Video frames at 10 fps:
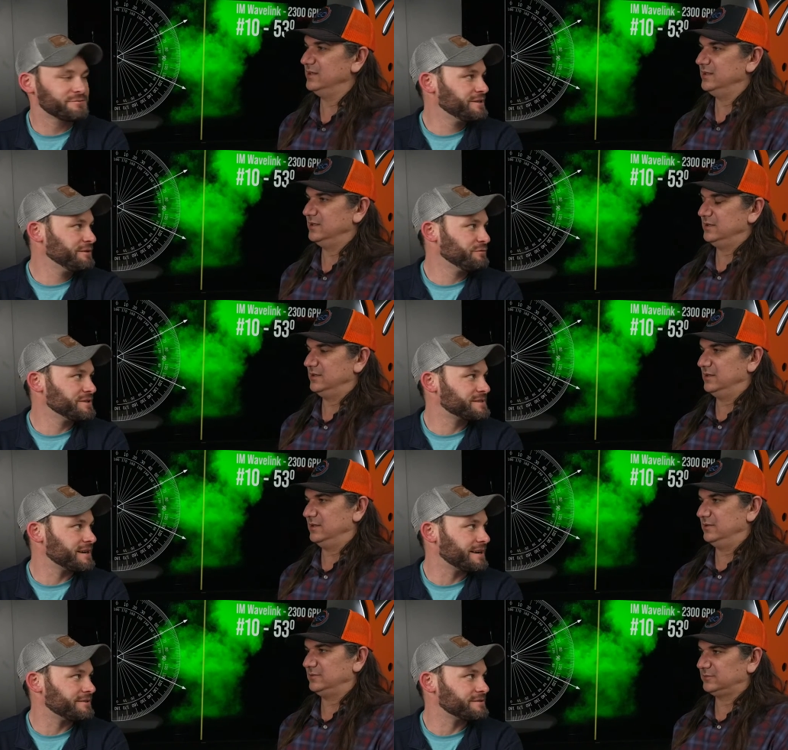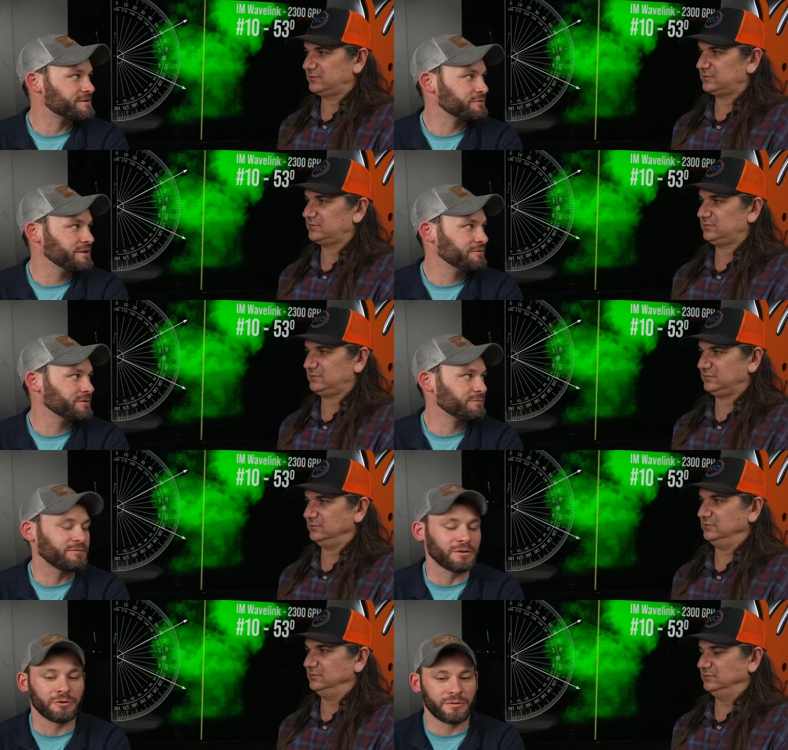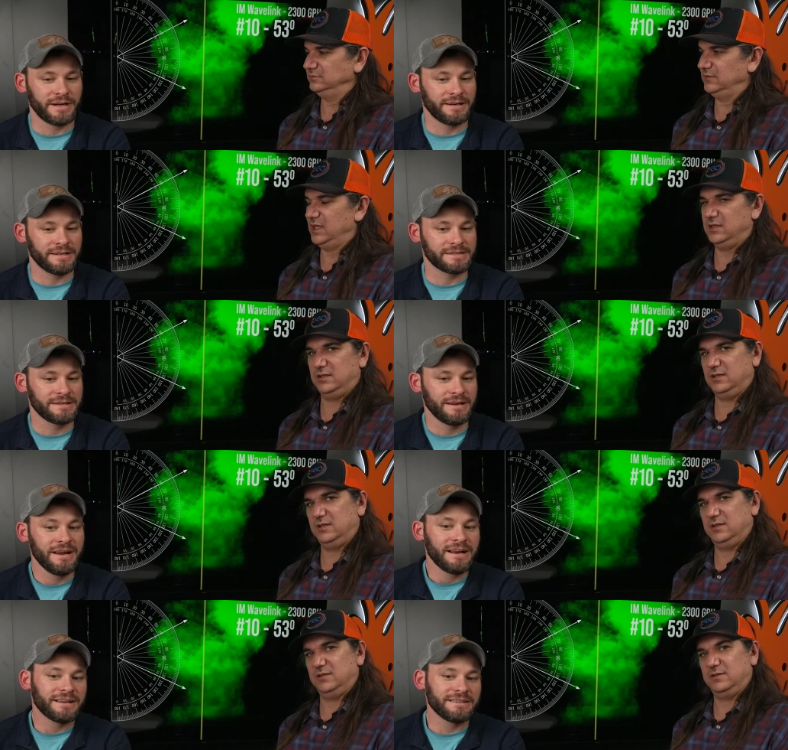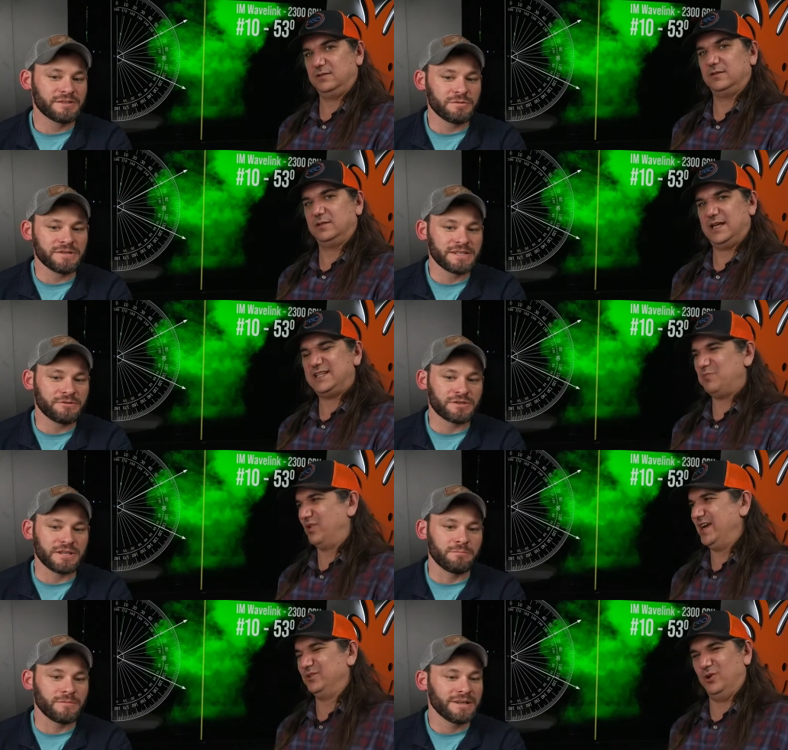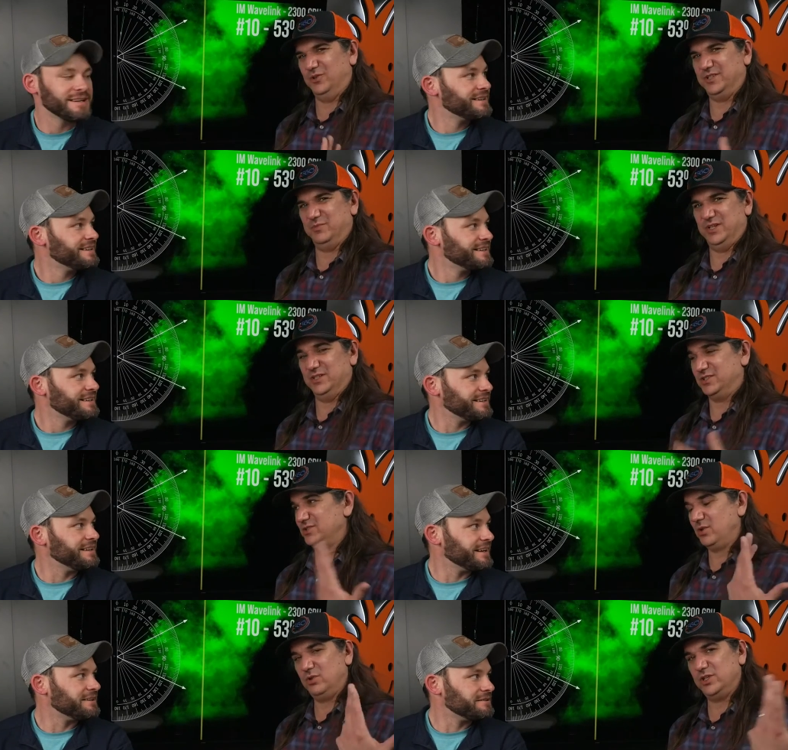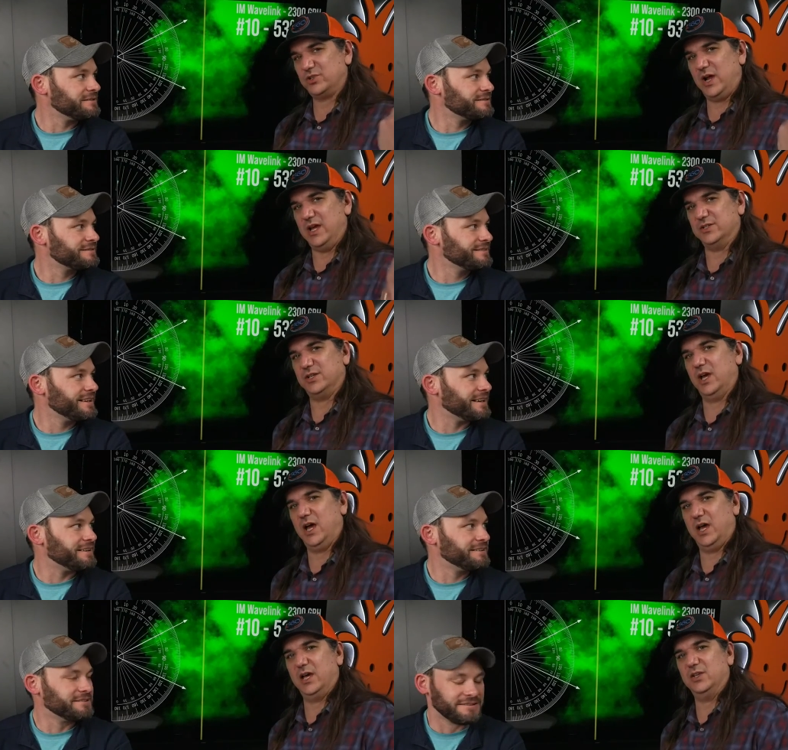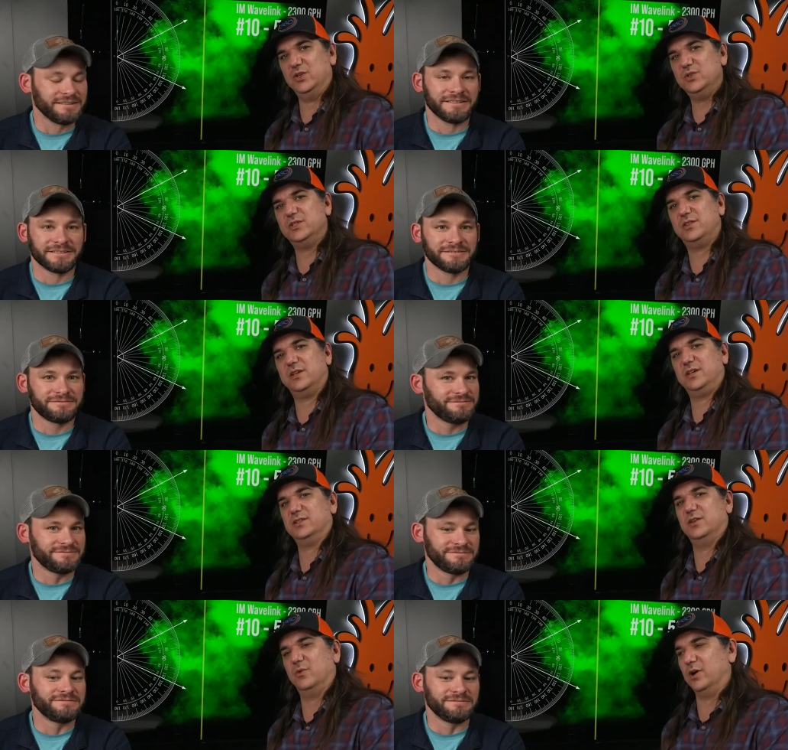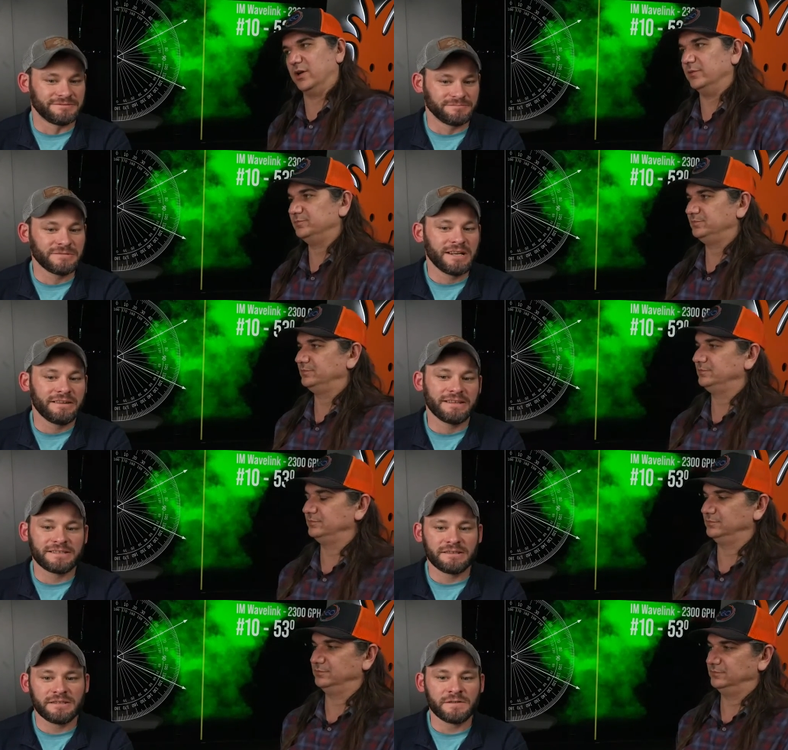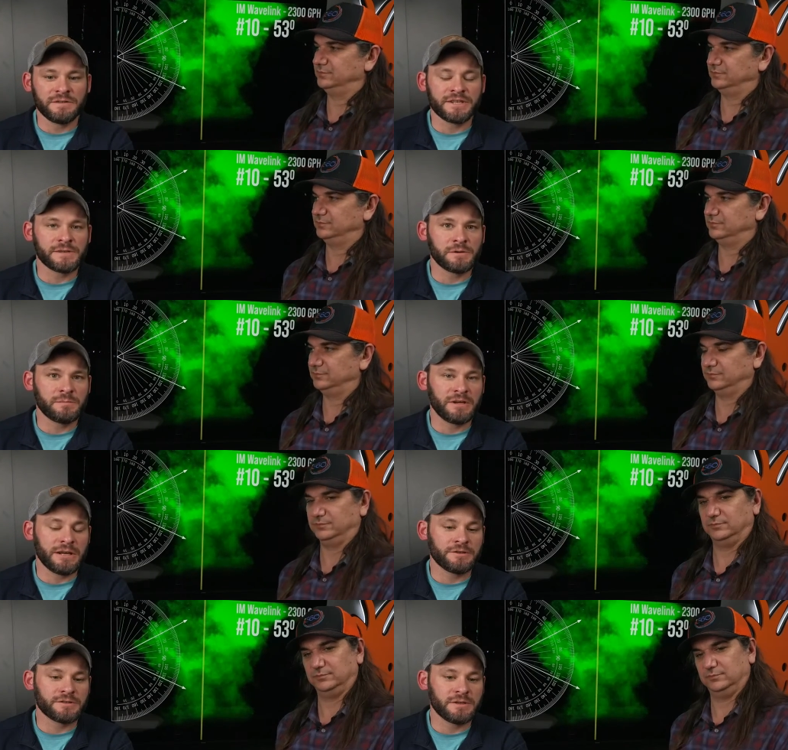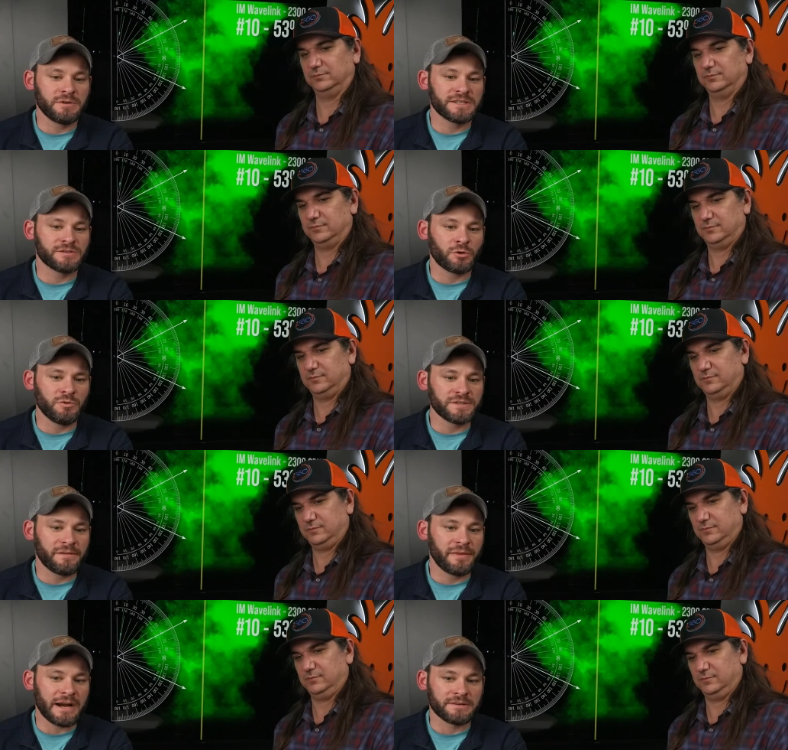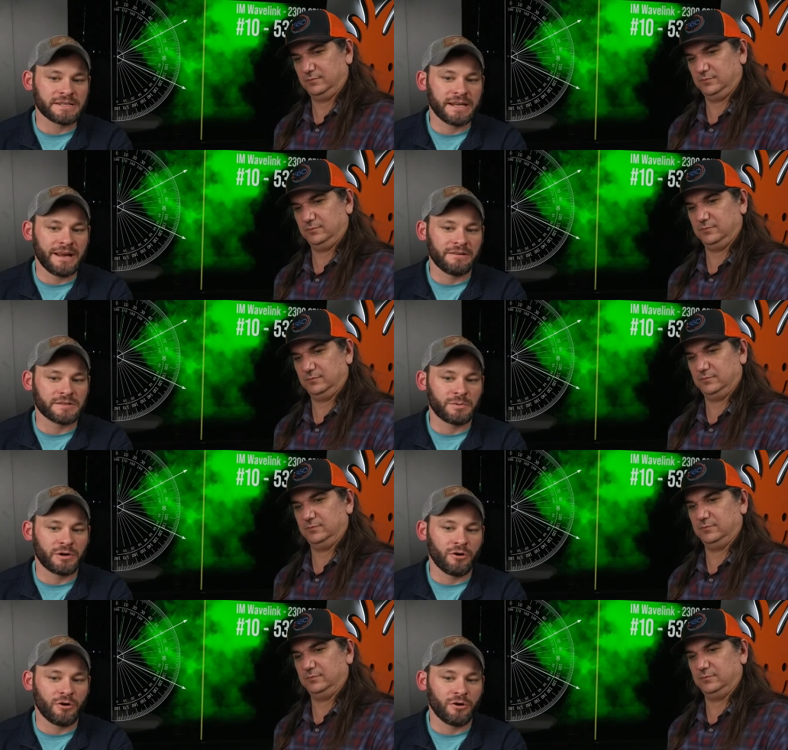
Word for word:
Speaker 1: three different styles, three different flow ratings. Uh, this one is That's interesting. a brand loyalty piece. Just yeah. throw in the trash. Yeah.
Speaker 2: Uh, use the things that work.
Speaker 1: This this one's interesting because it's almost a thousand gallons per